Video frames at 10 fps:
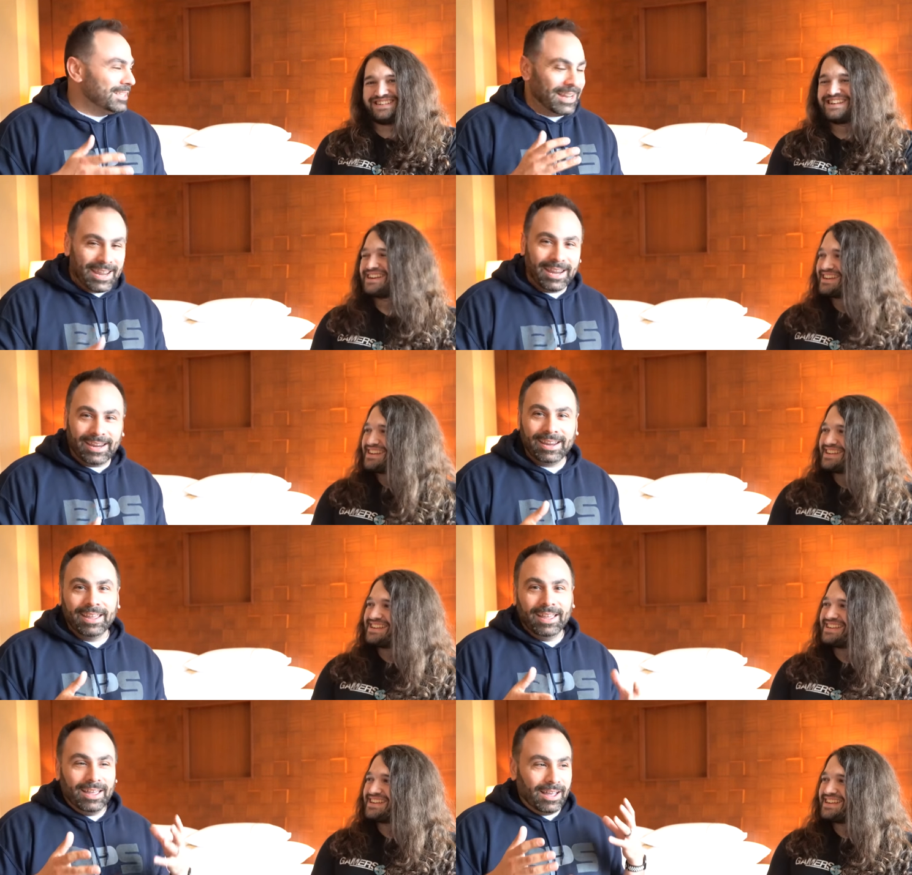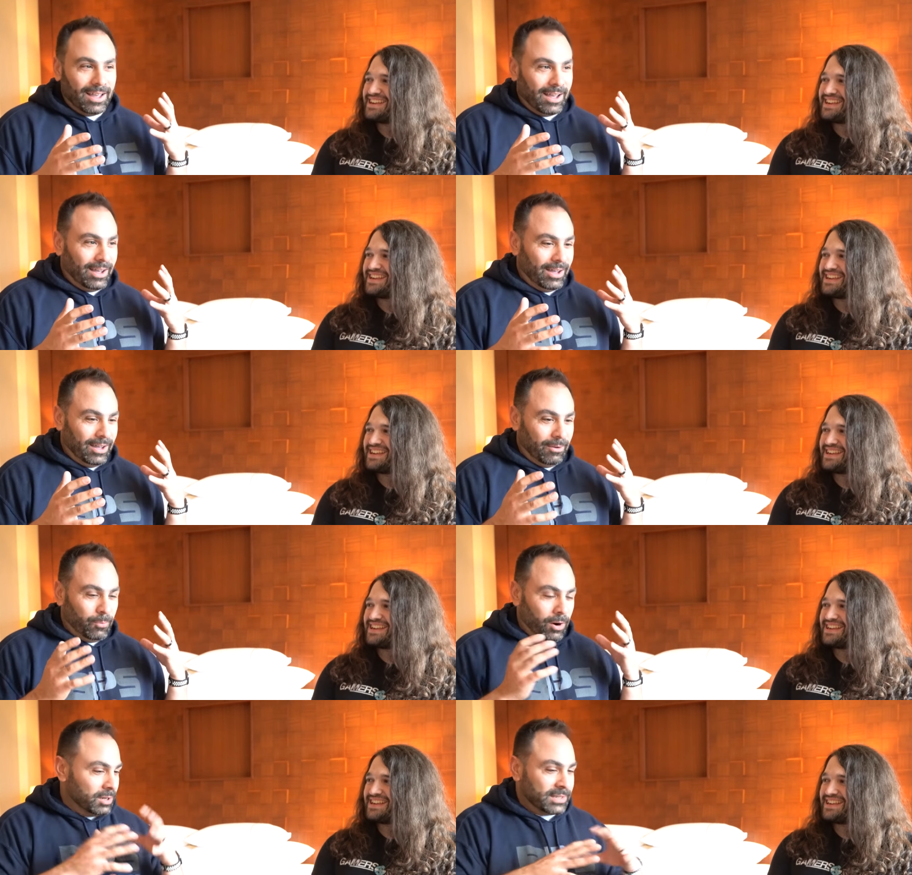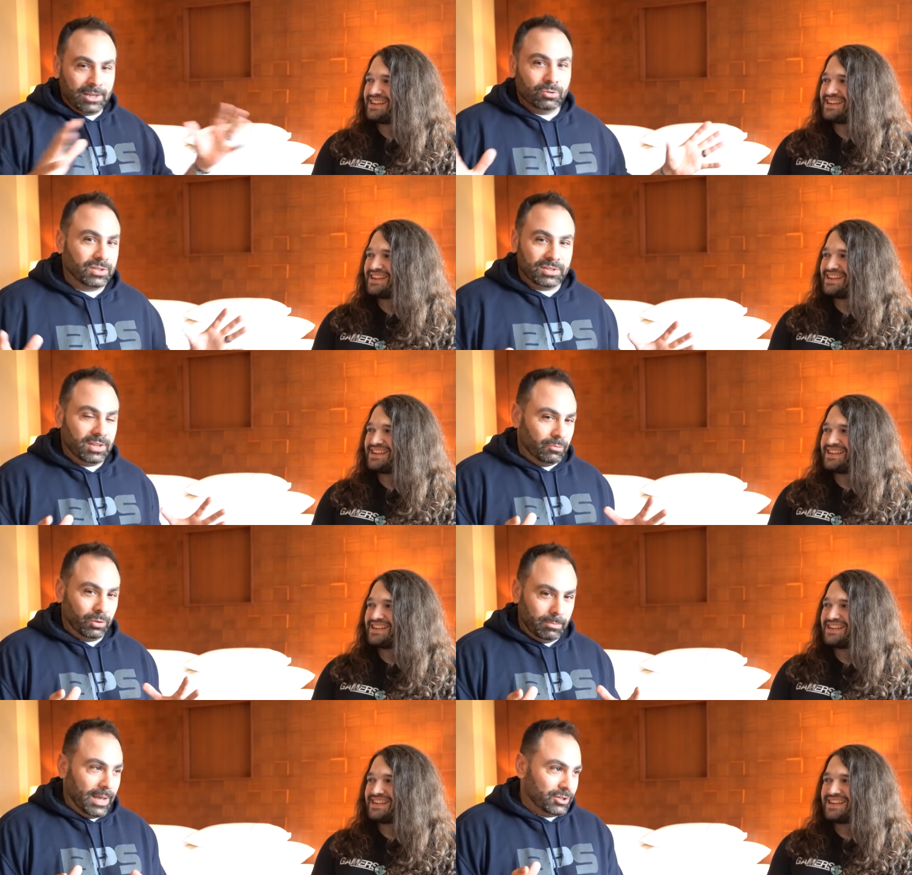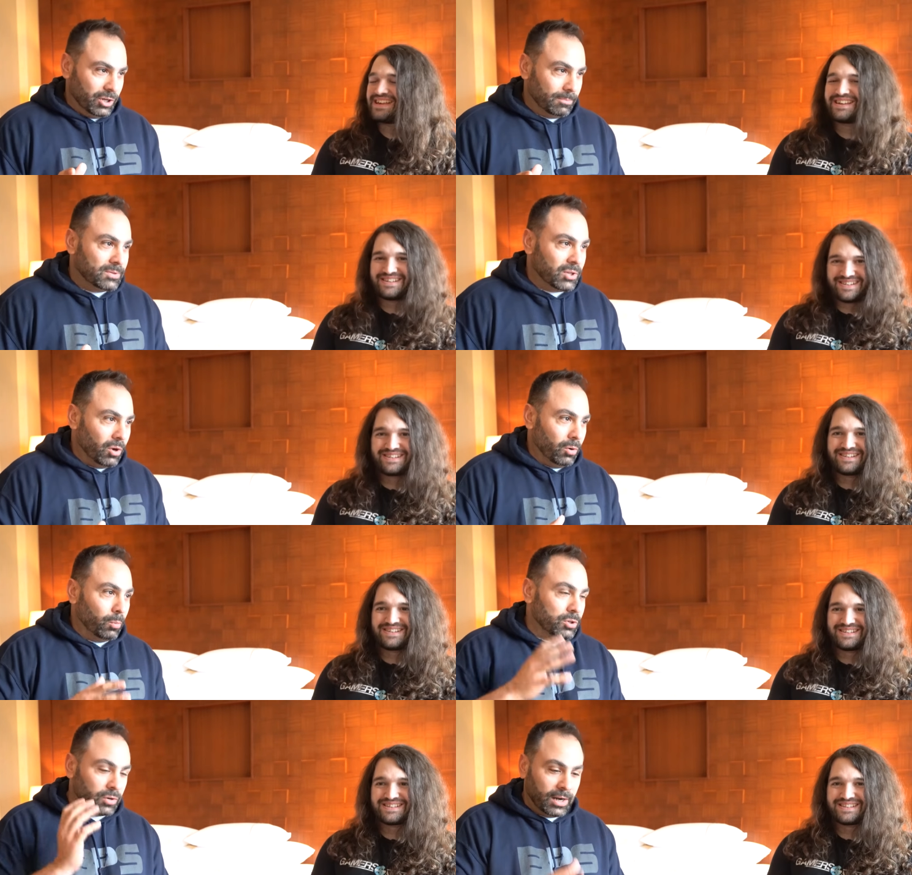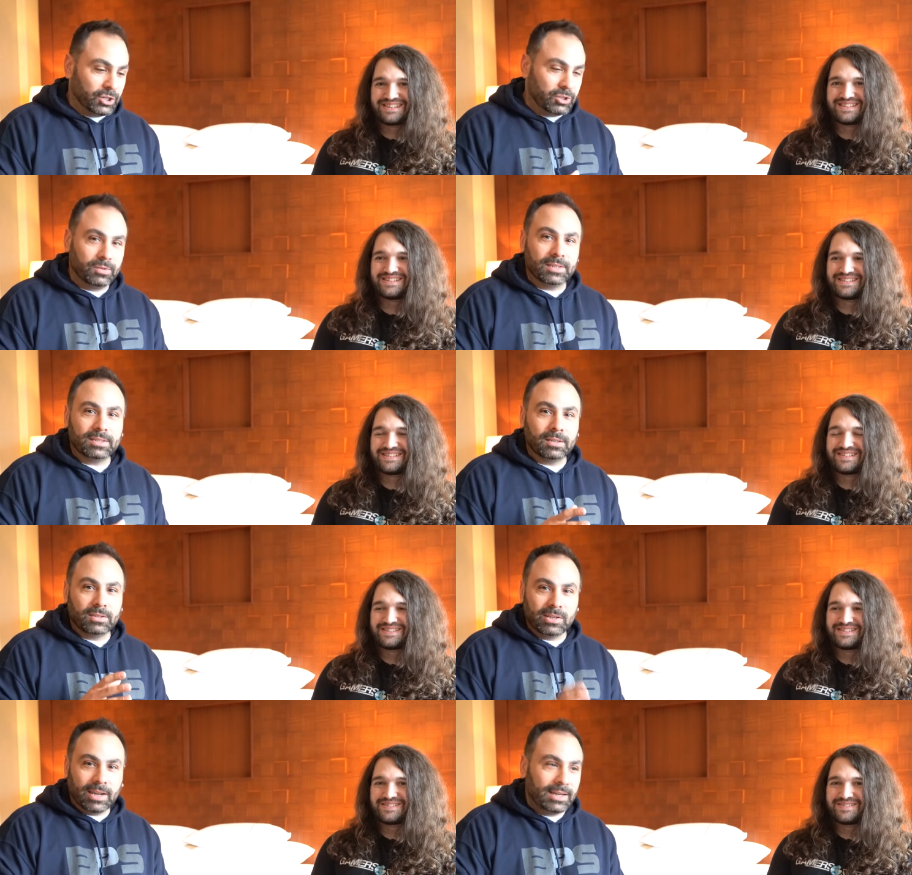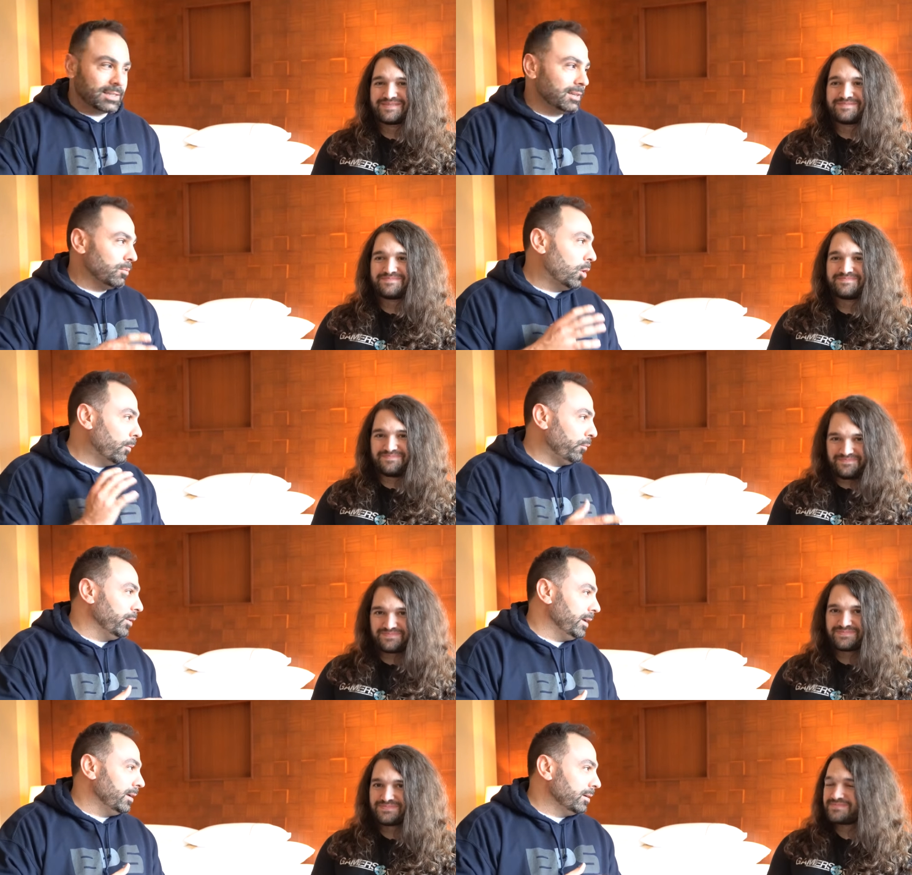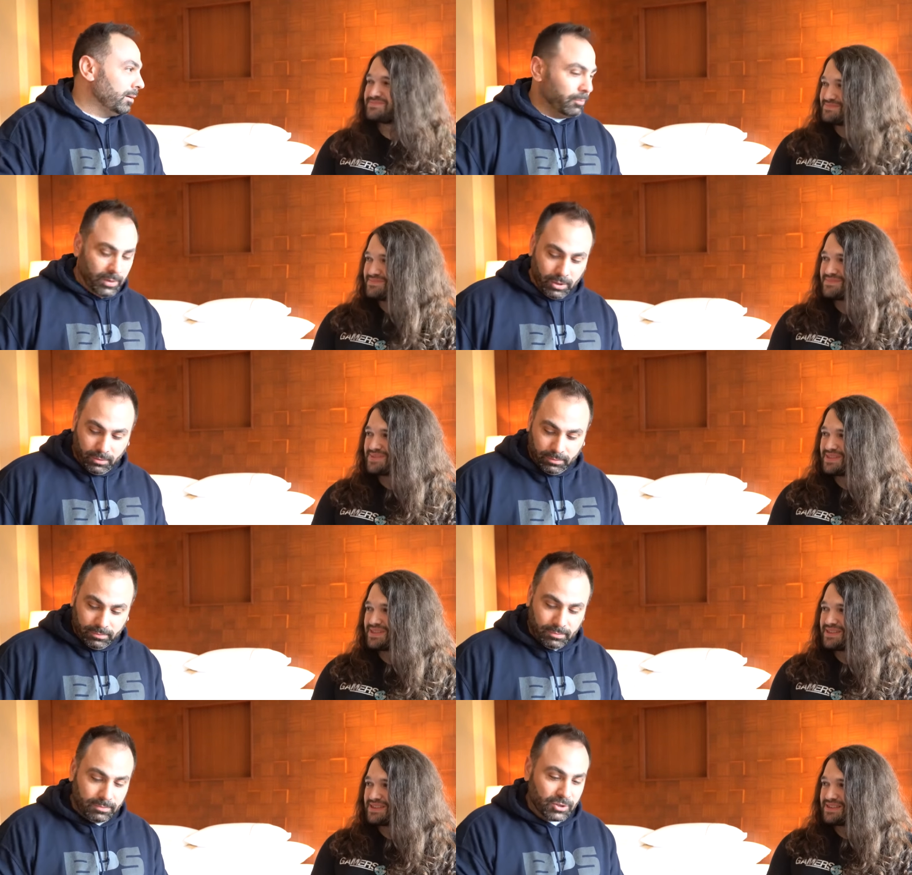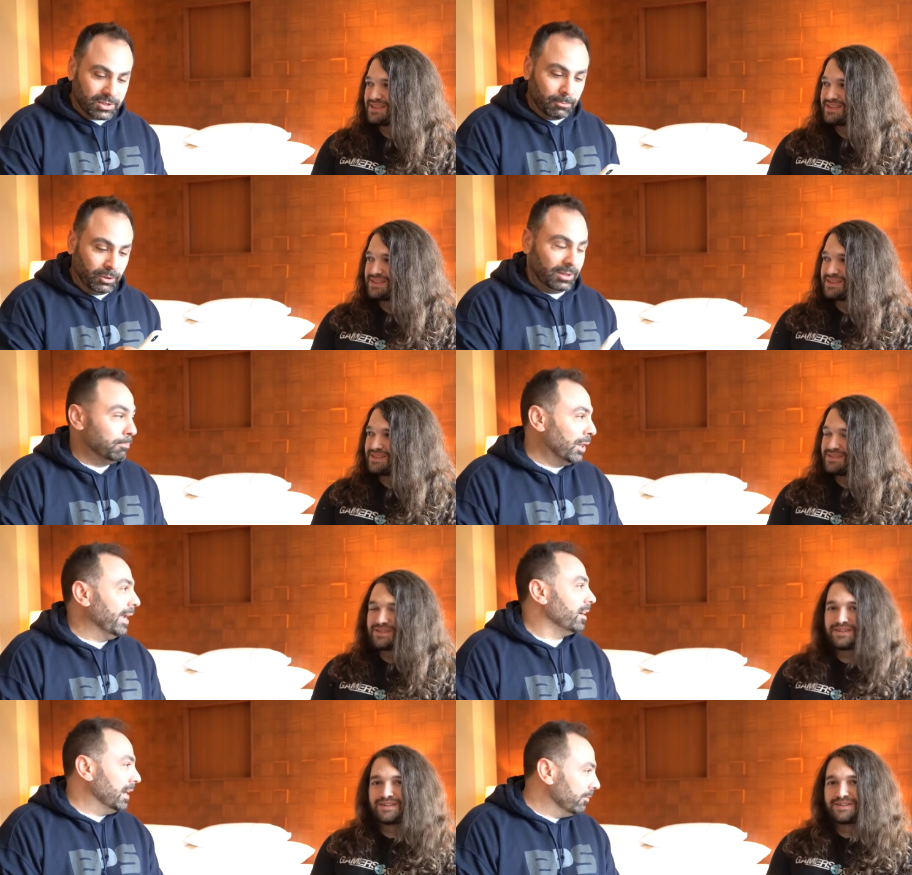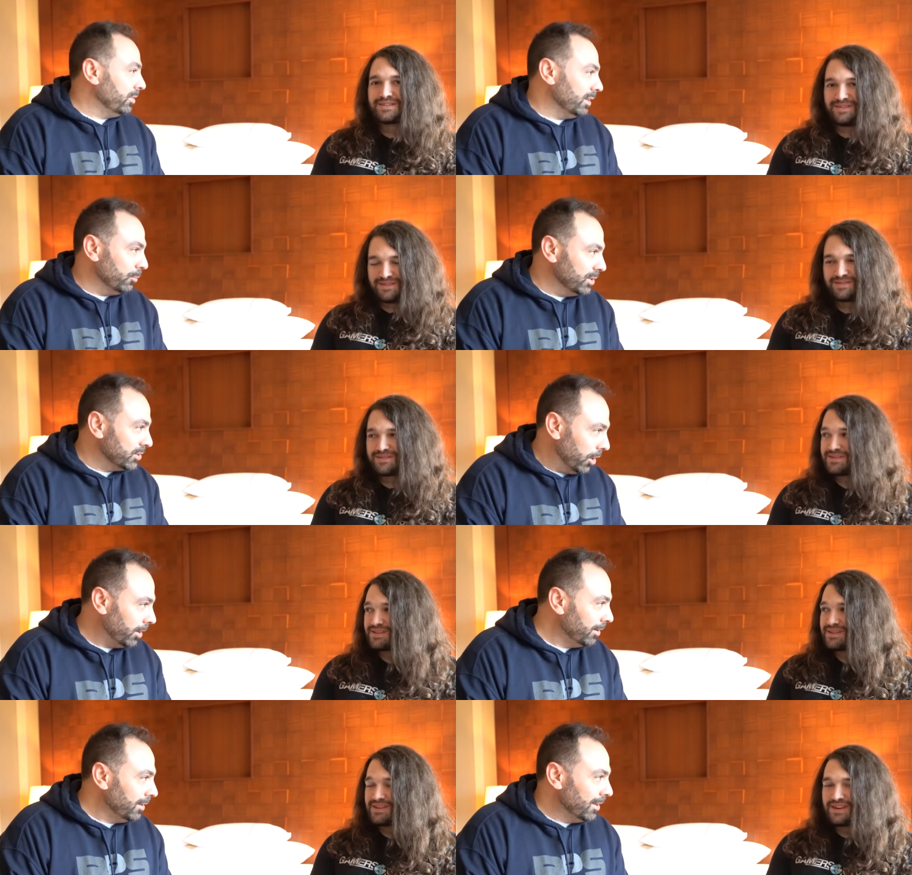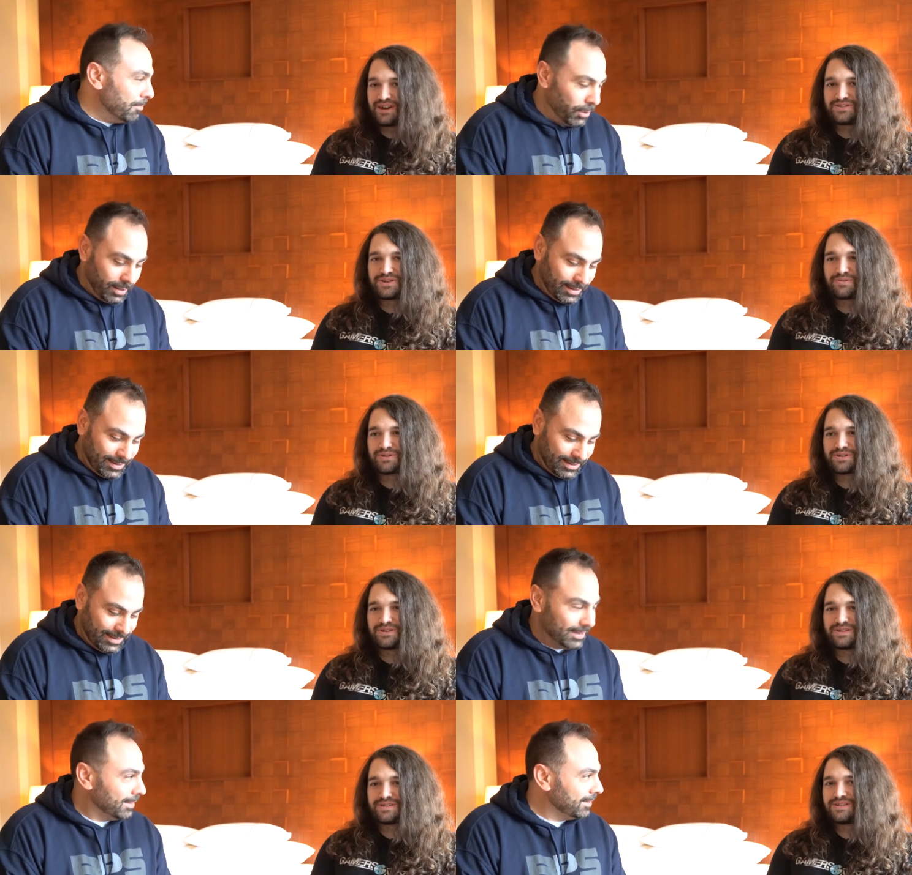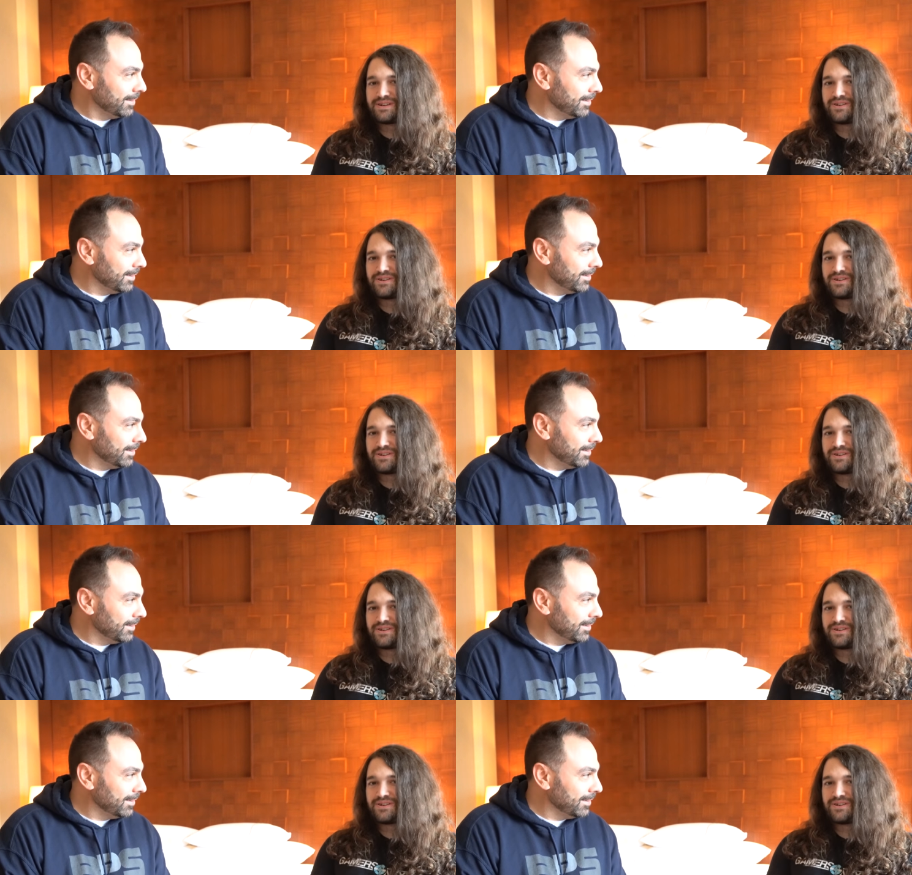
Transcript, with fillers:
Speaker 1: today, uh, our schedules just didn't really match up. So we're trying to shoot this tonight. Hopefully, we don't just completely blank on everything that we saw. I but, think
Speaker 2: we're good,